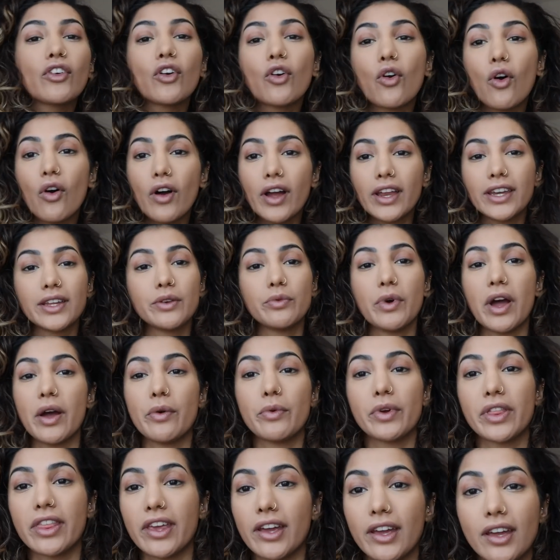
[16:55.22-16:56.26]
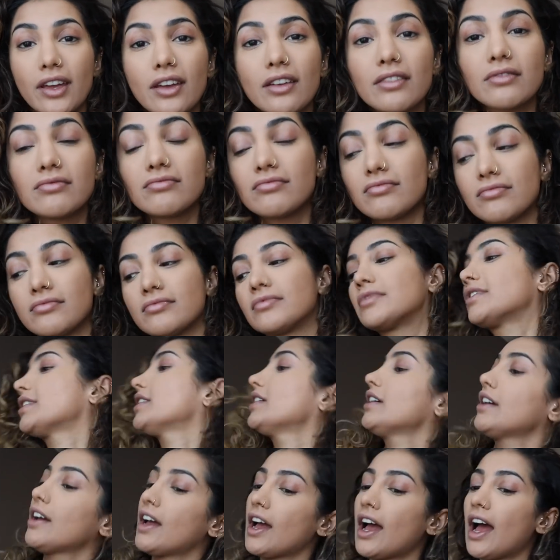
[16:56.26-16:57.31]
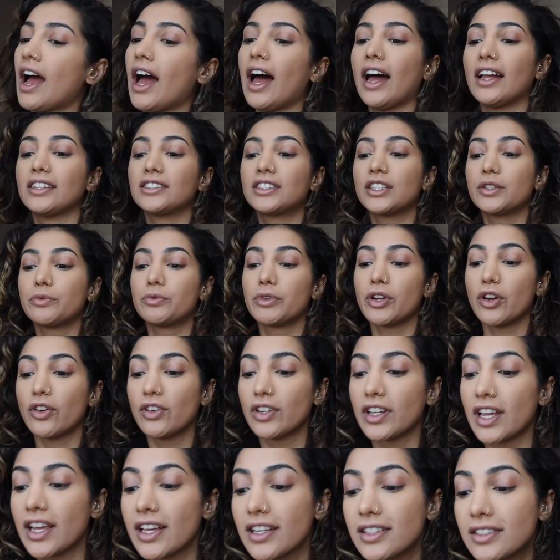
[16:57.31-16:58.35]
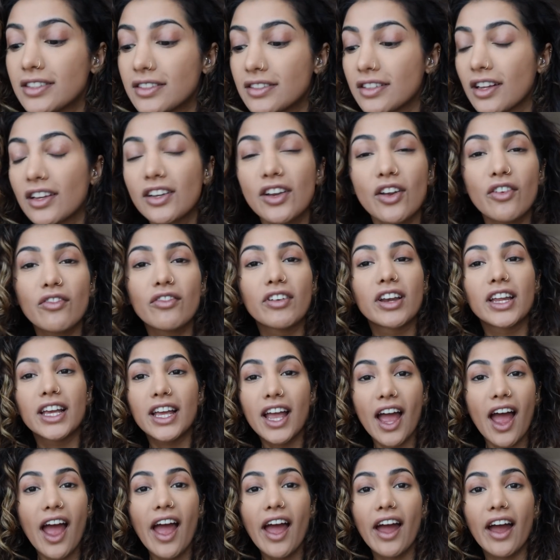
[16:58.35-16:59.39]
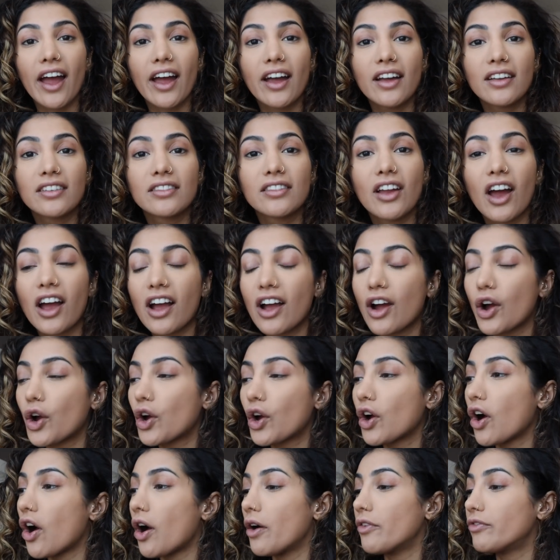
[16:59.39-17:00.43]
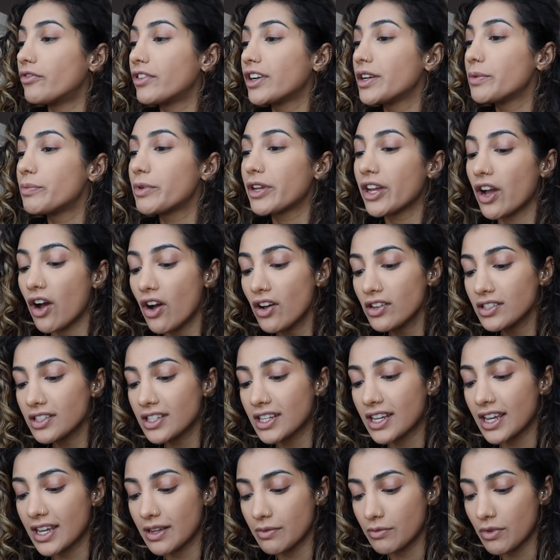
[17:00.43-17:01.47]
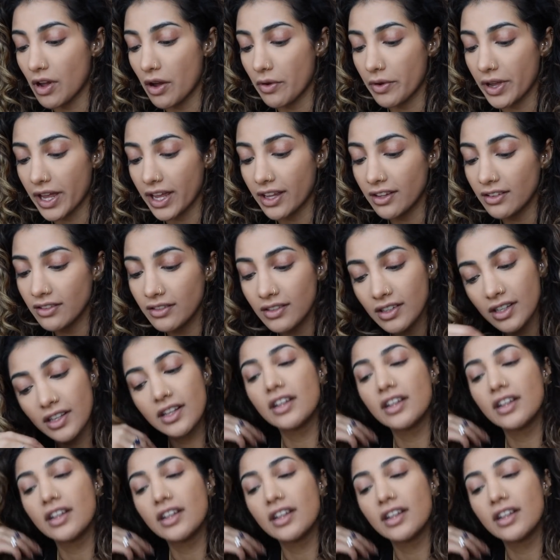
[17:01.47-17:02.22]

got anywhere with it. And to be honest, I don't really care. Like, I can't really be asked to keep going,